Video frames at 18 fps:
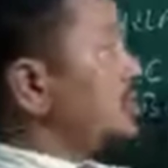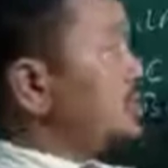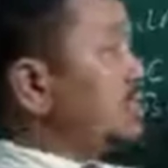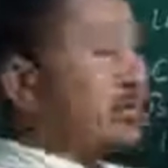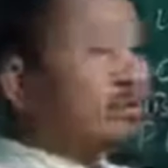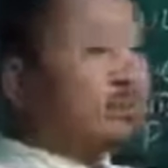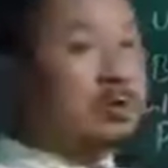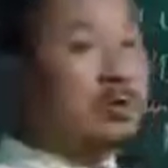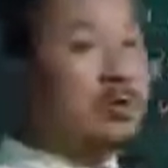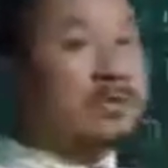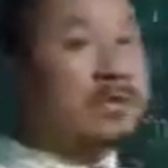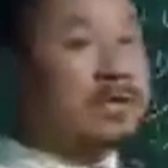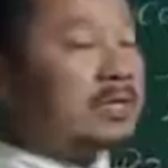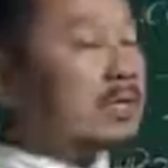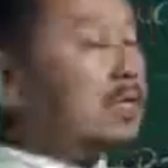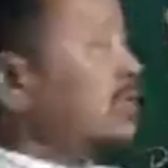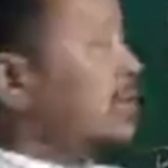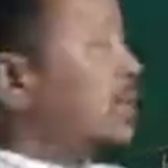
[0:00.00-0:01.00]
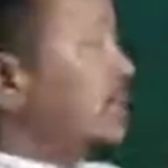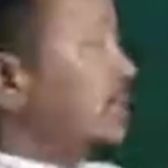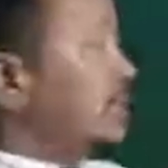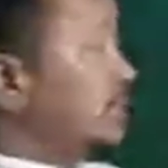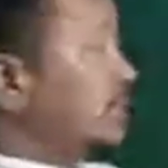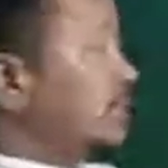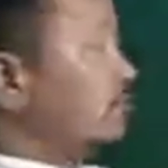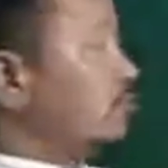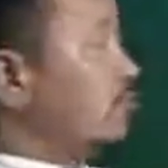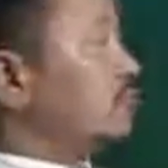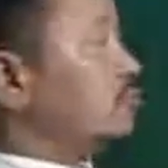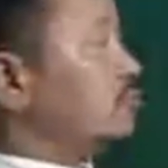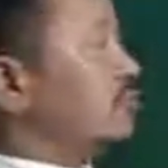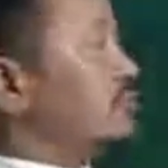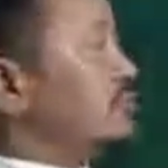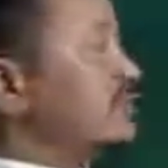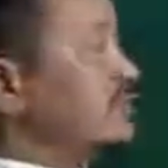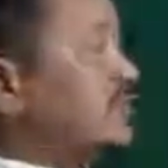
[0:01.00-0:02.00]
this hemoglobin is the one
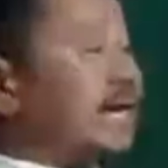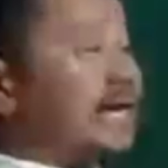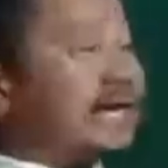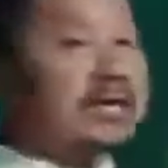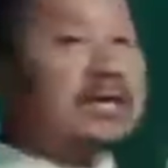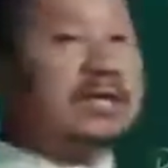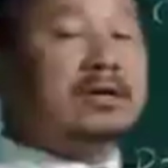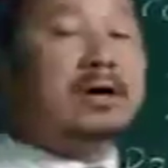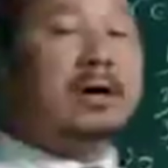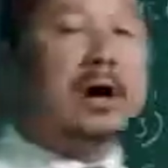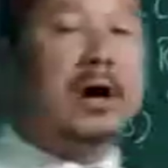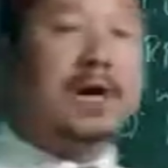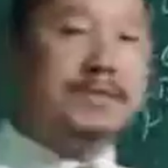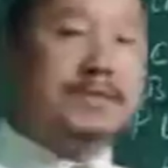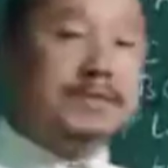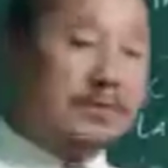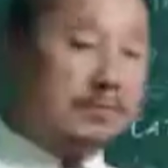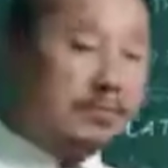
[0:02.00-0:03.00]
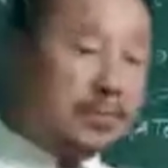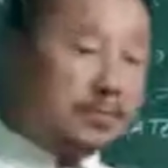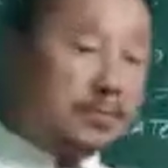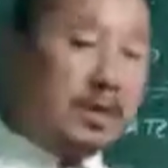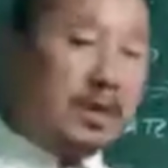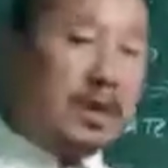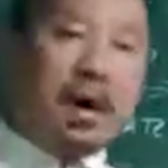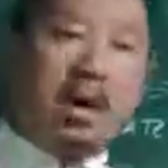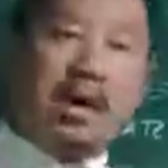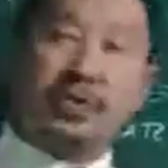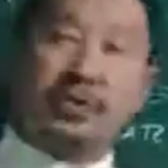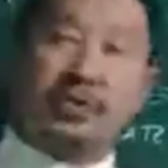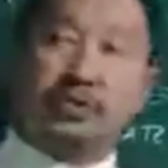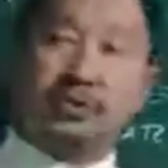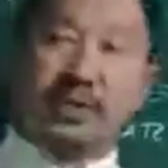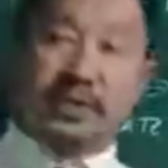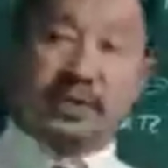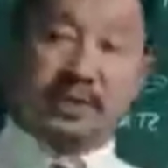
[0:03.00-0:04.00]
which carry oxygen from the lungs
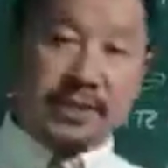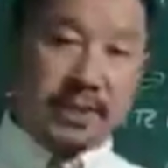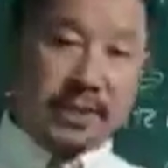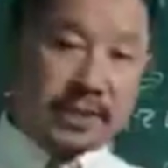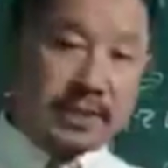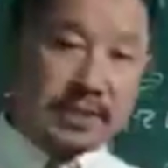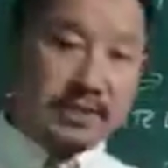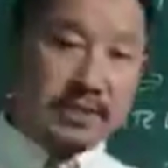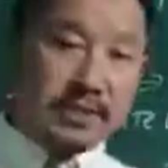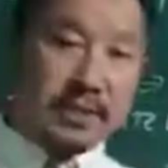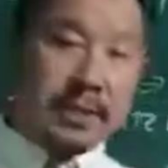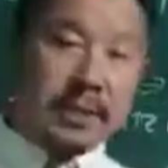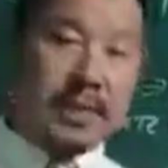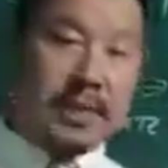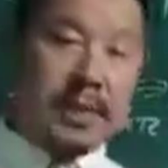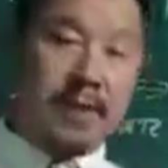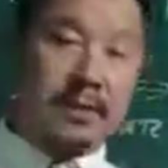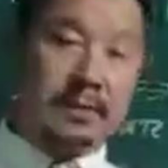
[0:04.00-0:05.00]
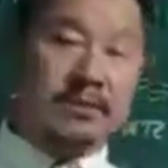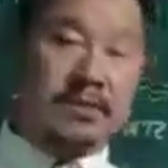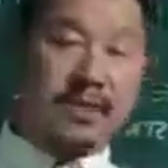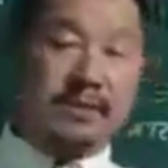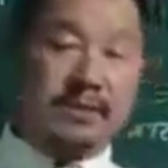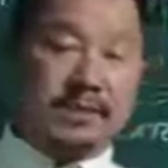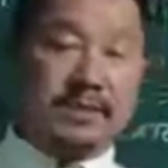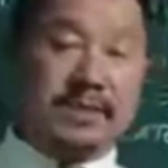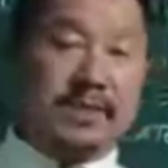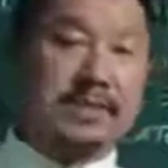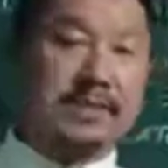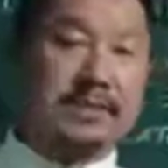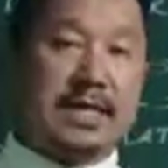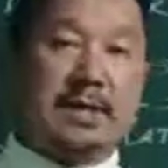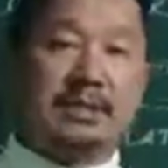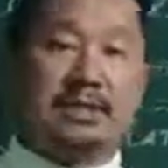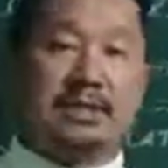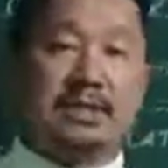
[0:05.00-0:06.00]
to the cells, and from the cells
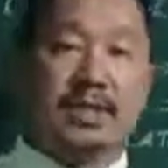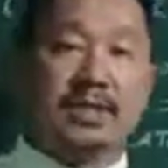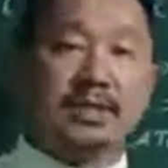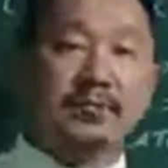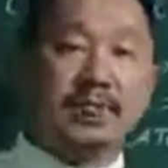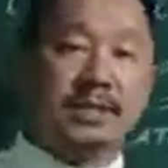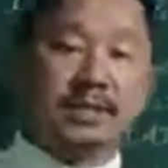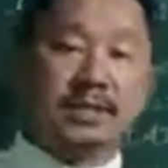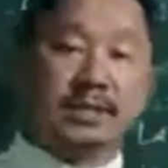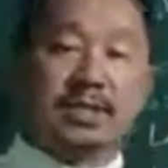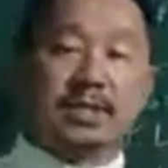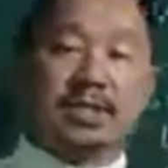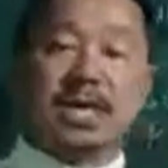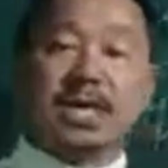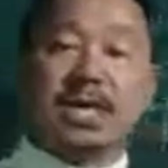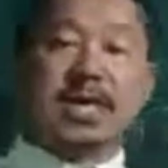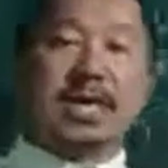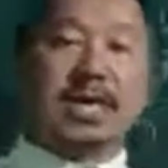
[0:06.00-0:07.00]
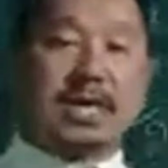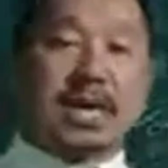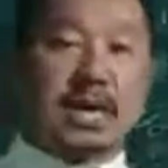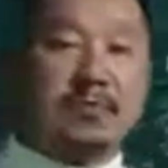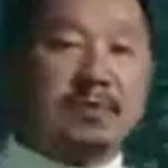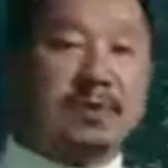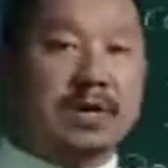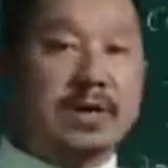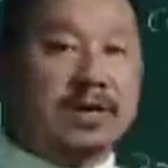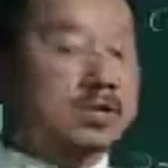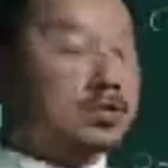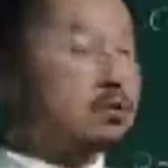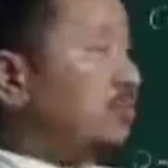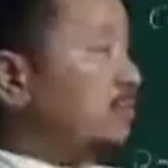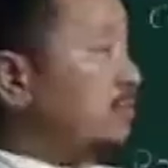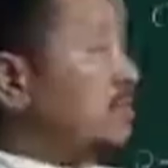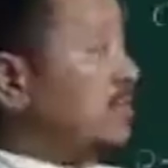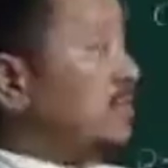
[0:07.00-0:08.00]
after the respiration, carbon
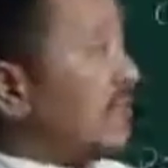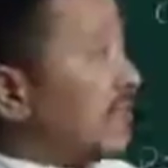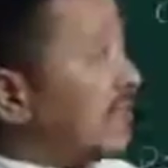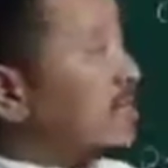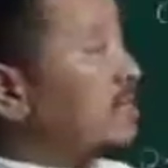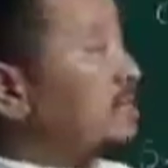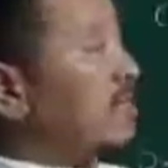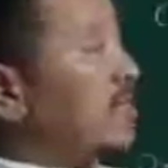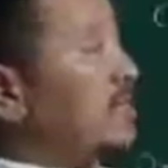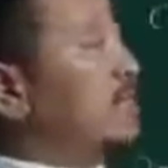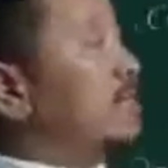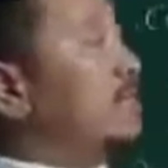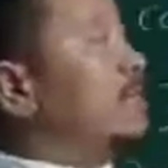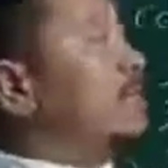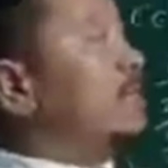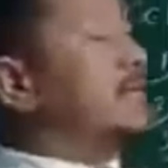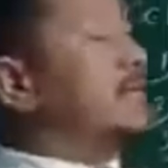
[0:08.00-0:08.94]
dioxide will be carried by